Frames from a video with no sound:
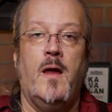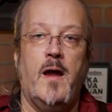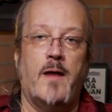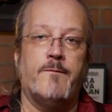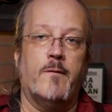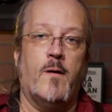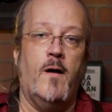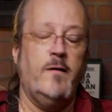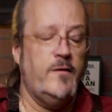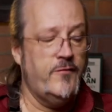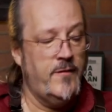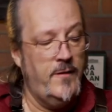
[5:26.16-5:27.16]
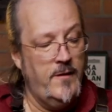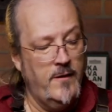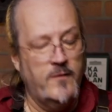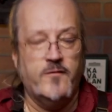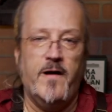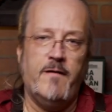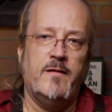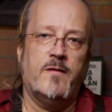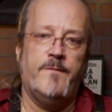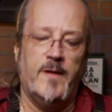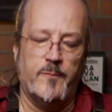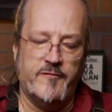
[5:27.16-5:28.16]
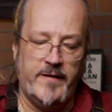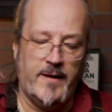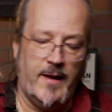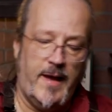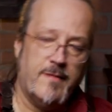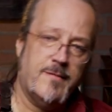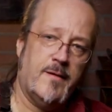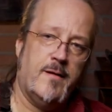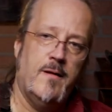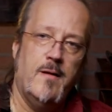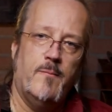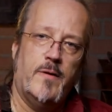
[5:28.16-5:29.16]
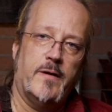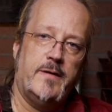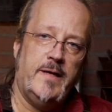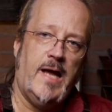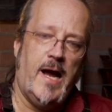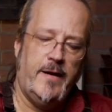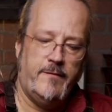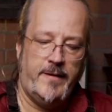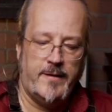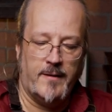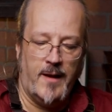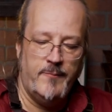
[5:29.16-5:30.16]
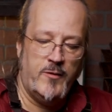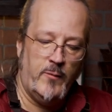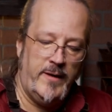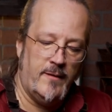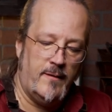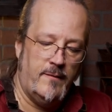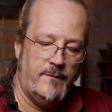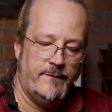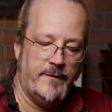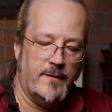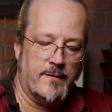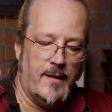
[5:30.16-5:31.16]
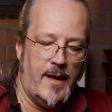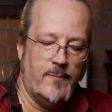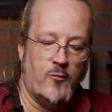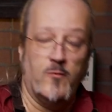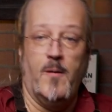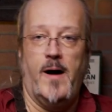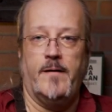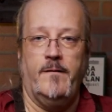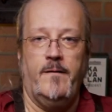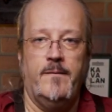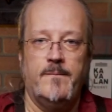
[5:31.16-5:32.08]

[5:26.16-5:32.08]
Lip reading: And for garnish, cherries feel pretty classic, but a dehydrated lemon wheel feels a lot more modern.